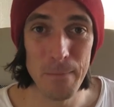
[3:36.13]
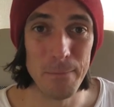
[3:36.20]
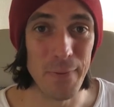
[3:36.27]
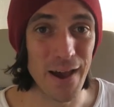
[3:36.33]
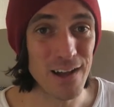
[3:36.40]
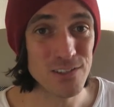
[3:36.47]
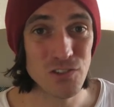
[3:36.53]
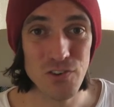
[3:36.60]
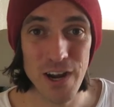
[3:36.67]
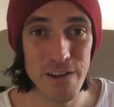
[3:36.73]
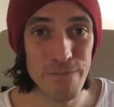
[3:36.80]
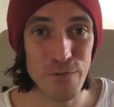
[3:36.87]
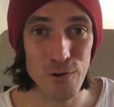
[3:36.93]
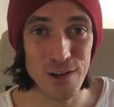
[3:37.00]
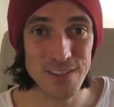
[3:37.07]
Bounce
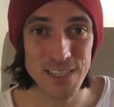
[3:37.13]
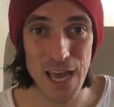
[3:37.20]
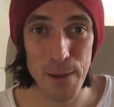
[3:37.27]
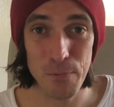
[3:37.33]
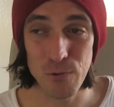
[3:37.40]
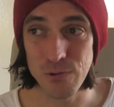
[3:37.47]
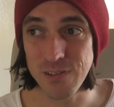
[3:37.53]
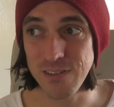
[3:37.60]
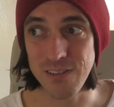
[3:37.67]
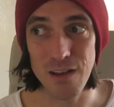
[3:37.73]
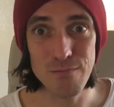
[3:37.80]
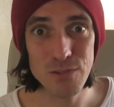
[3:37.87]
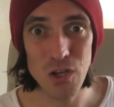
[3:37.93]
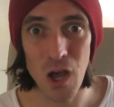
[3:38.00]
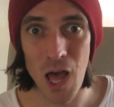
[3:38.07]
rate, for example,
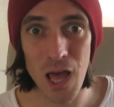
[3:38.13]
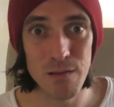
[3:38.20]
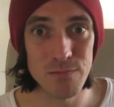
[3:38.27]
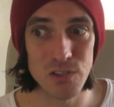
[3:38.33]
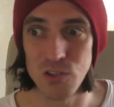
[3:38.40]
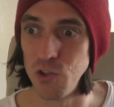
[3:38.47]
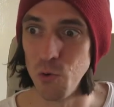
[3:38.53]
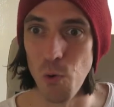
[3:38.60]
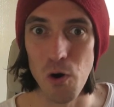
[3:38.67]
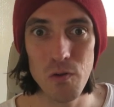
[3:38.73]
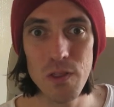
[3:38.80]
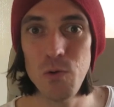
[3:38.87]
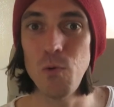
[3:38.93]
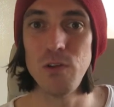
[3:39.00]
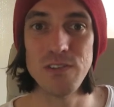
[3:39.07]
sometimes you
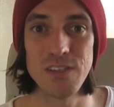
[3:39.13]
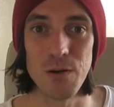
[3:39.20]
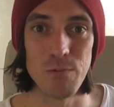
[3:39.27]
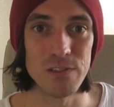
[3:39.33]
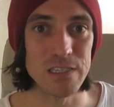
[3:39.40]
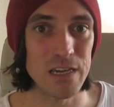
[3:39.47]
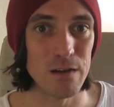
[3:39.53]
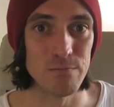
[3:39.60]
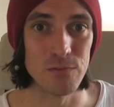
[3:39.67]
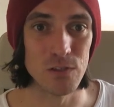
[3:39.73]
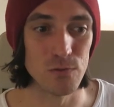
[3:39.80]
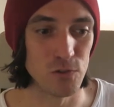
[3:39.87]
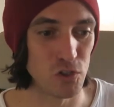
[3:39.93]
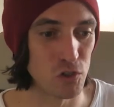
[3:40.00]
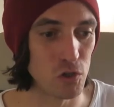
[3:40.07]
only want someone to
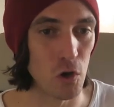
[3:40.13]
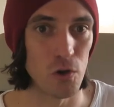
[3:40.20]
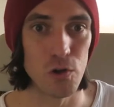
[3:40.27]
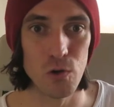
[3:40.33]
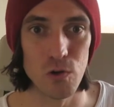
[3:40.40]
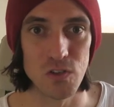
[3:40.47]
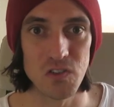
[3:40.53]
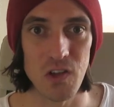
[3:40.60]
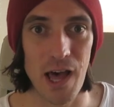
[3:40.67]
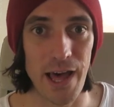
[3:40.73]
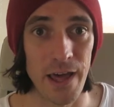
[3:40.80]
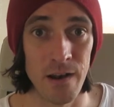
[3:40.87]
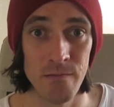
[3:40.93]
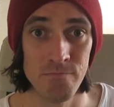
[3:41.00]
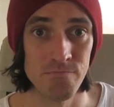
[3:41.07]
go to your
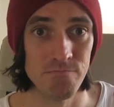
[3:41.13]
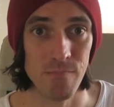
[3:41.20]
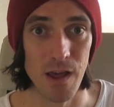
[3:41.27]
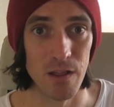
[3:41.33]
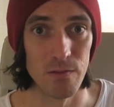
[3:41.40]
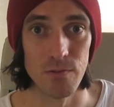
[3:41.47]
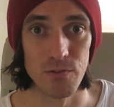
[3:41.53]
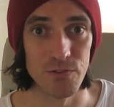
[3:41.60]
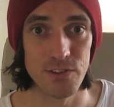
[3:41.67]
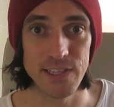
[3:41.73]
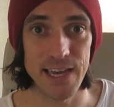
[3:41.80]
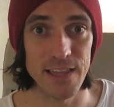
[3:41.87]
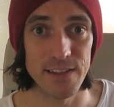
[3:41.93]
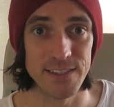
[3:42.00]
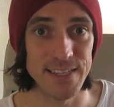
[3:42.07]
site,
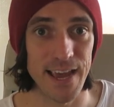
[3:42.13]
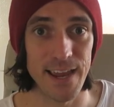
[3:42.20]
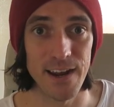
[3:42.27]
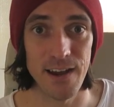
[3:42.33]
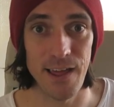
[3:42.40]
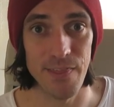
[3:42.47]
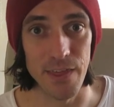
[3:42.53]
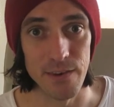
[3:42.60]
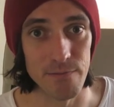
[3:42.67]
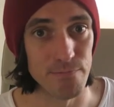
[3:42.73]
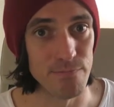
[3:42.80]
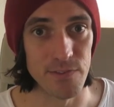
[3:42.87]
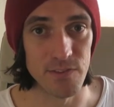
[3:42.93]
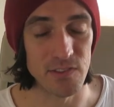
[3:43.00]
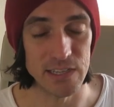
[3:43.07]
get the data, and
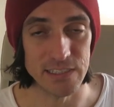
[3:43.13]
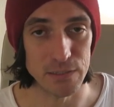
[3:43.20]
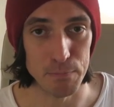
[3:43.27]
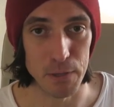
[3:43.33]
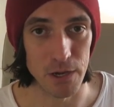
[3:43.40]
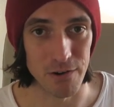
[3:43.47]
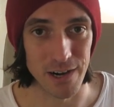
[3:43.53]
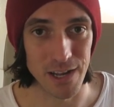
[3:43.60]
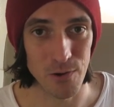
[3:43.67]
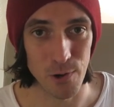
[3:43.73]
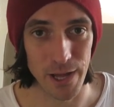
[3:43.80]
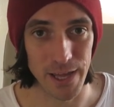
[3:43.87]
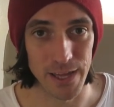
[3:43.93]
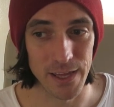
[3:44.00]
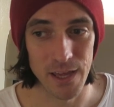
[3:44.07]
then disappear
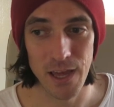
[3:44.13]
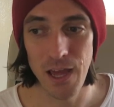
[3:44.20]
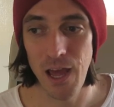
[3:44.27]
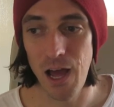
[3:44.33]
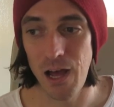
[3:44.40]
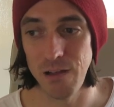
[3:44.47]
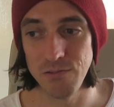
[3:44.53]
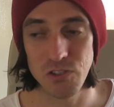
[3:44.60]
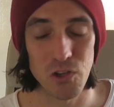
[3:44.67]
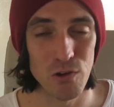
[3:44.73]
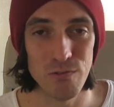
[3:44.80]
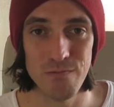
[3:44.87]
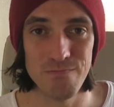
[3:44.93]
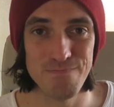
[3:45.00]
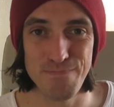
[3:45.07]
anyway.
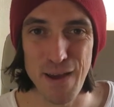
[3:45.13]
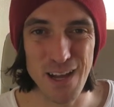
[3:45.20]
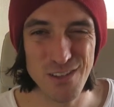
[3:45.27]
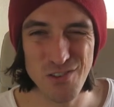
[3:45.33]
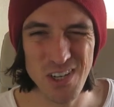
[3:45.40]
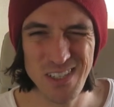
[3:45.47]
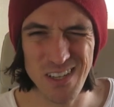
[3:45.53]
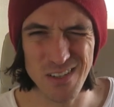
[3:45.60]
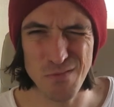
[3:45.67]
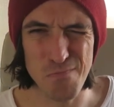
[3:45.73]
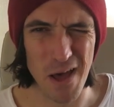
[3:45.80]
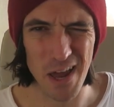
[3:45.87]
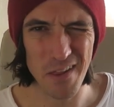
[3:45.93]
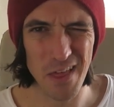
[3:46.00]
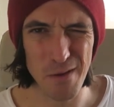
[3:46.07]
So bounce rate doesn't
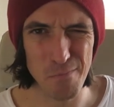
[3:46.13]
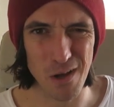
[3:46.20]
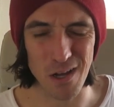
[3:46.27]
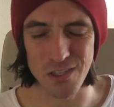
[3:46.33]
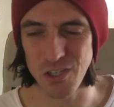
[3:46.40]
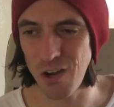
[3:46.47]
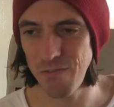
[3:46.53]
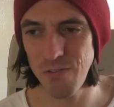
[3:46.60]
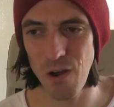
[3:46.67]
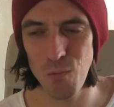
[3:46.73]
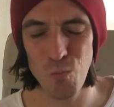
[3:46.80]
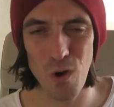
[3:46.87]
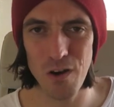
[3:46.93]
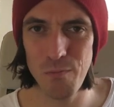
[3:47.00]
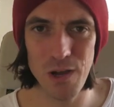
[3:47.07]
matter that much.
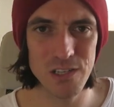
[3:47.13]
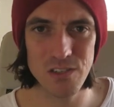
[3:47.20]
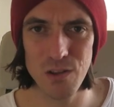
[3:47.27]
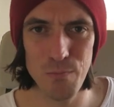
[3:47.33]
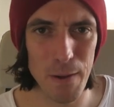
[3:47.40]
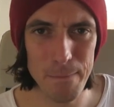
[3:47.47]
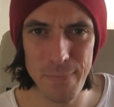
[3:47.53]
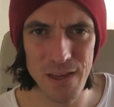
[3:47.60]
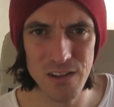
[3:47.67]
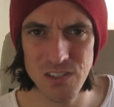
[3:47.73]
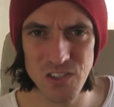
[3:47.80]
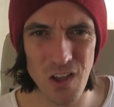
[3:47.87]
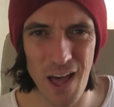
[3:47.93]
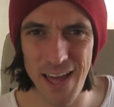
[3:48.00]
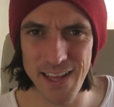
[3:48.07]
One of my
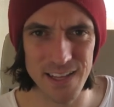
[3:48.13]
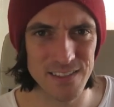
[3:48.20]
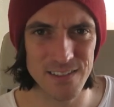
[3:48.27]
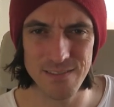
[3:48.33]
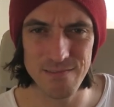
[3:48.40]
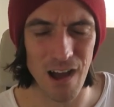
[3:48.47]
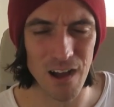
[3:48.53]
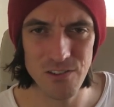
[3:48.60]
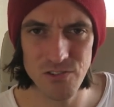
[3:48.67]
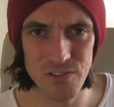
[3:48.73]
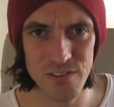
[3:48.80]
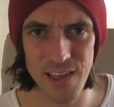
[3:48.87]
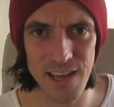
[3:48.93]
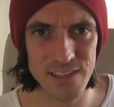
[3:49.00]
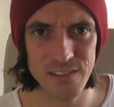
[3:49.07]
biggest site, it's
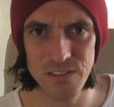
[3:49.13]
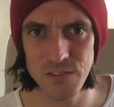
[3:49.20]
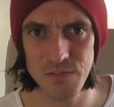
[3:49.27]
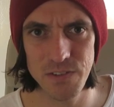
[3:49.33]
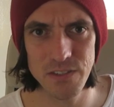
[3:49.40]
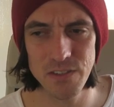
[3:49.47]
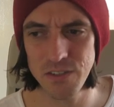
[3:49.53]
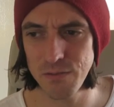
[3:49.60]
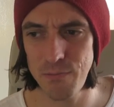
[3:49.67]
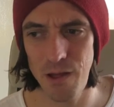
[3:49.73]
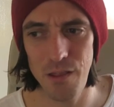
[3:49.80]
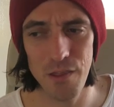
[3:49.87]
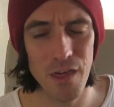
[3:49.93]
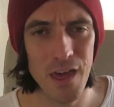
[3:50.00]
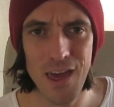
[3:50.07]
hundreds of thousands of visitors a
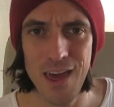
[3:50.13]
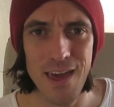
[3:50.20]
month.